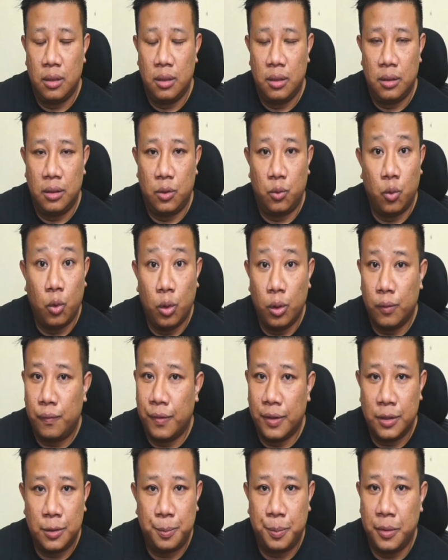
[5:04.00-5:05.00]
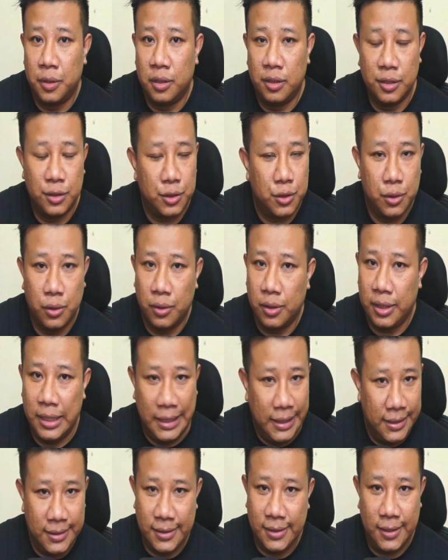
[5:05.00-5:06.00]
the role of entrepreneur is not
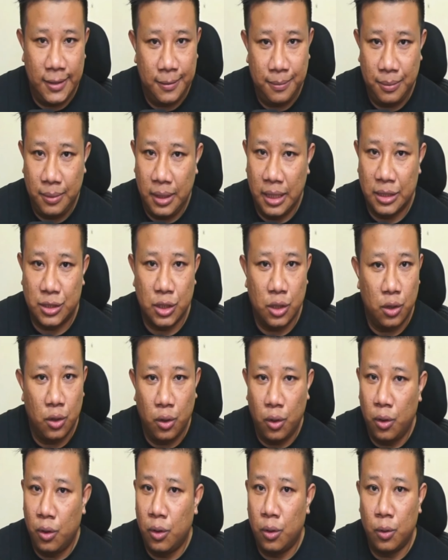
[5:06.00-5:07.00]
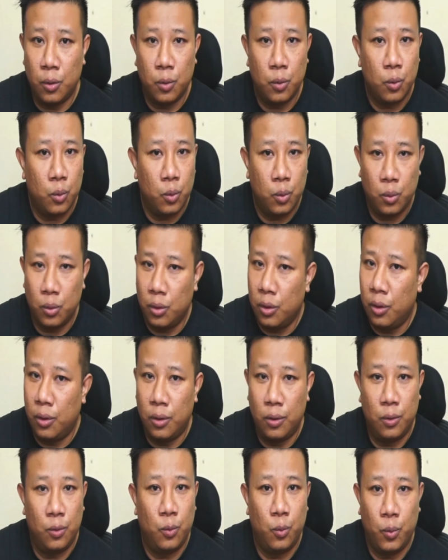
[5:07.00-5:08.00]
easy. It's a long,
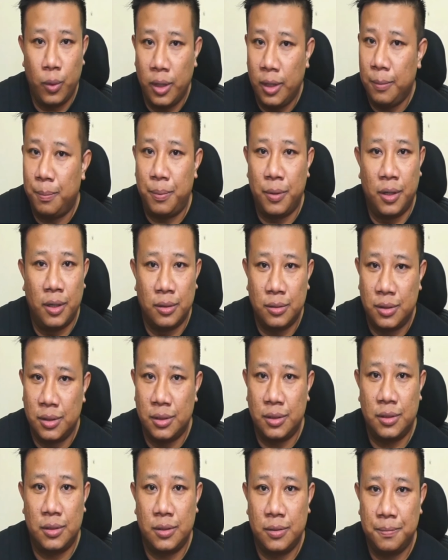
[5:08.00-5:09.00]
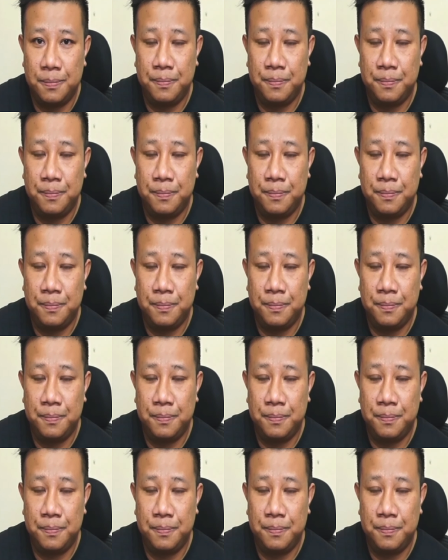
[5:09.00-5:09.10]
long way process,